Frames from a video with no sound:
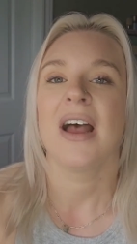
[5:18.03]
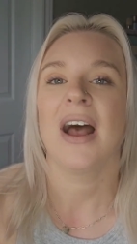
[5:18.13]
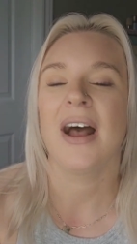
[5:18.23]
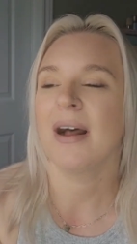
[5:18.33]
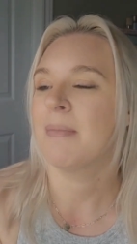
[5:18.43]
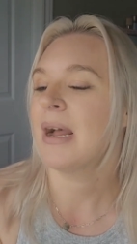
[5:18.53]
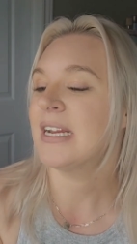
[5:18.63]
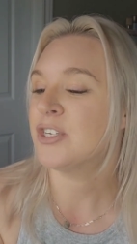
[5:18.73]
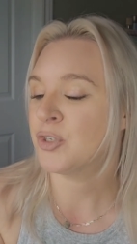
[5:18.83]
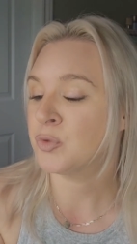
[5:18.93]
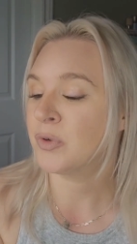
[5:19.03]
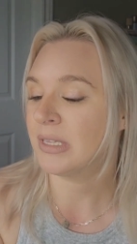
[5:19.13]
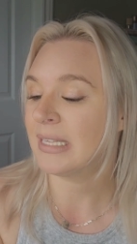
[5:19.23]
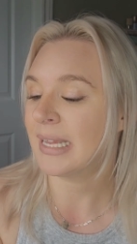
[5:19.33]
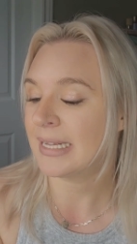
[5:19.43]
Um, I do
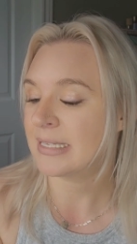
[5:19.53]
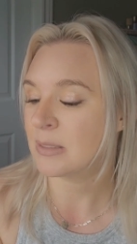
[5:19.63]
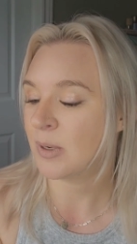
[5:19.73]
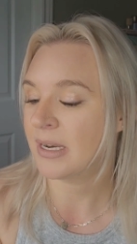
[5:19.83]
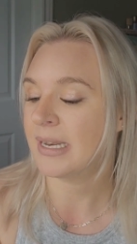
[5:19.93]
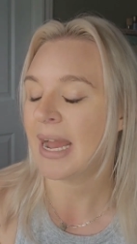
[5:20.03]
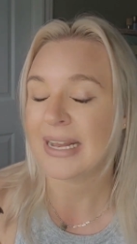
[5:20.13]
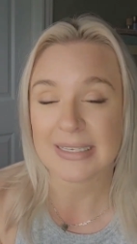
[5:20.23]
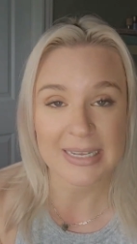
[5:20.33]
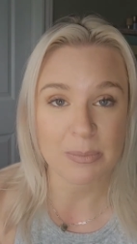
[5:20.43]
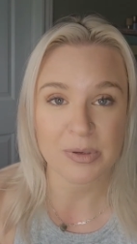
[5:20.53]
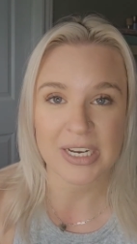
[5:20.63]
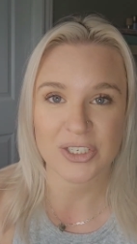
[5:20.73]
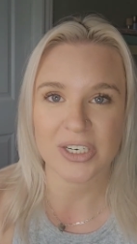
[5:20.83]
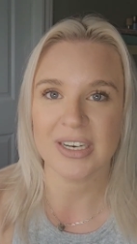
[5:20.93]
really like this one. It has heat
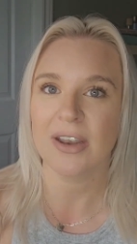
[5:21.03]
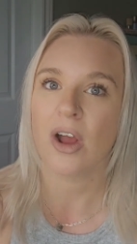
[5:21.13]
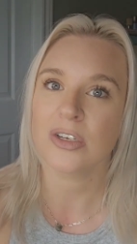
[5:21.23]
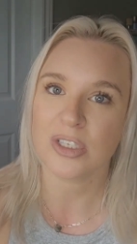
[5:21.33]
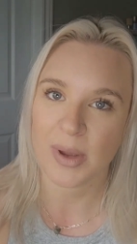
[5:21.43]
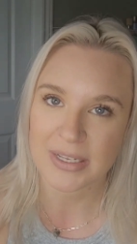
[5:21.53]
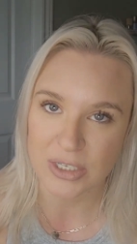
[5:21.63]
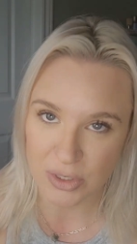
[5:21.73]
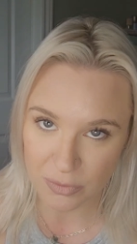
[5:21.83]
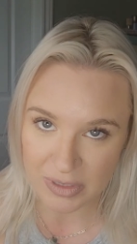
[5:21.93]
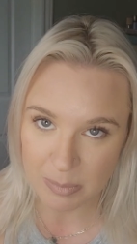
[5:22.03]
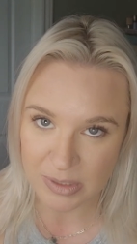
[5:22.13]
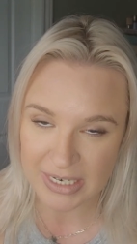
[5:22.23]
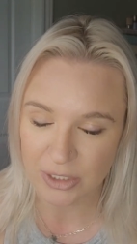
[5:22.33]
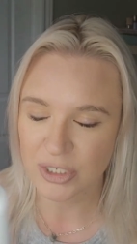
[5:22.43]
protection. It also has UV
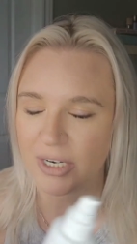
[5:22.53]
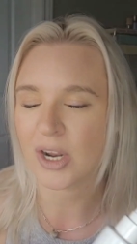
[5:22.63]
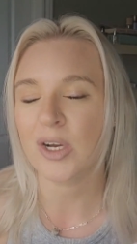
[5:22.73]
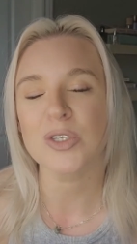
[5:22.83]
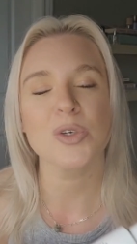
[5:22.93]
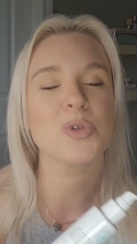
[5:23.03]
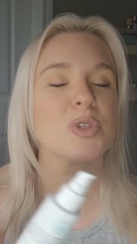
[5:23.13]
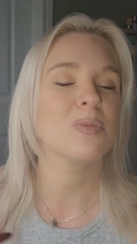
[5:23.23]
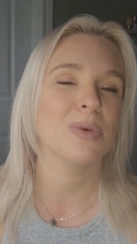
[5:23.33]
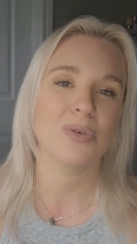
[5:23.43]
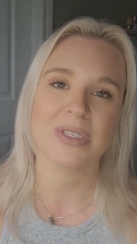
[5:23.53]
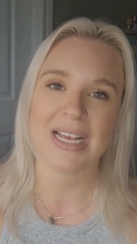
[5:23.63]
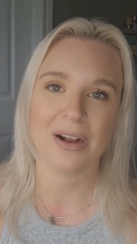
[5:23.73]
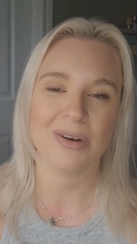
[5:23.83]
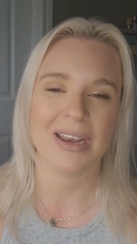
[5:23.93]
protection. It also smooths
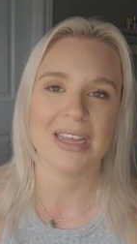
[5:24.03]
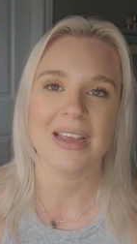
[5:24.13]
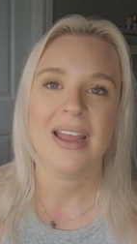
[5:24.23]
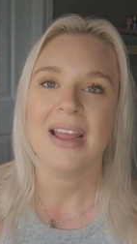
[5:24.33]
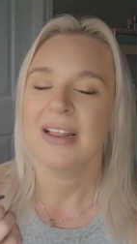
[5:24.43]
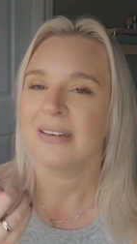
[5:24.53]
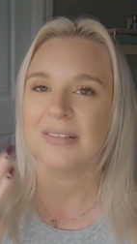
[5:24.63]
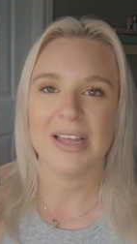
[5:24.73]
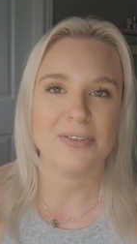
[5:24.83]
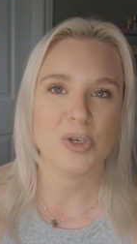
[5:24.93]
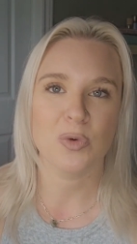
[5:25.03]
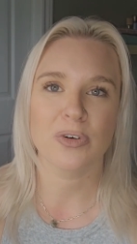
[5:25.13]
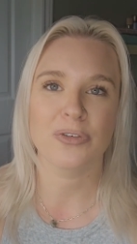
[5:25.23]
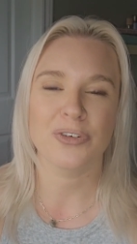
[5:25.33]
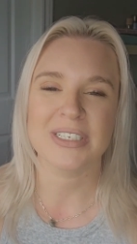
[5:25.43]
out any
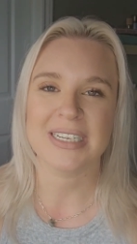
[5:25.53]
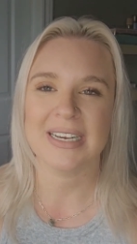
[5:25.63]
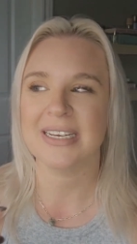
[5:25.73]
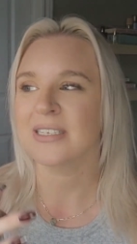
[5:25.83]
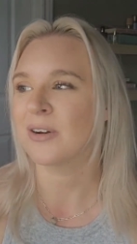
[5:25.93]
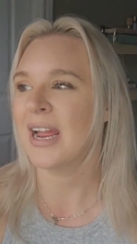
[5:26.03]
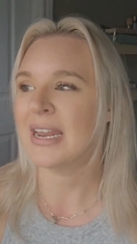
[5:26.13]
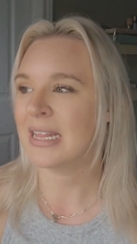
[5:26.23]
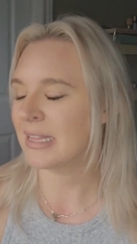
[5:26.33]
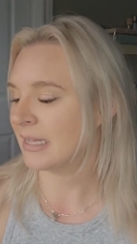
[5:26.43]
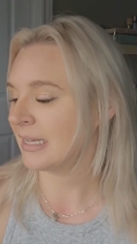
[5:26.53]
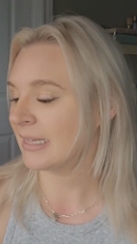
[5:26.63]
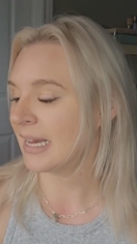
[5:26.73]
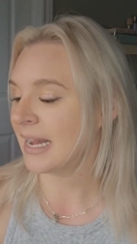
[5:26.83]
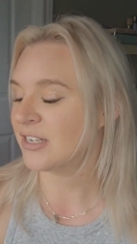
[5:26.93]
leftover frizziness or anything
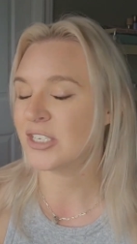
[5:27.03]
like that.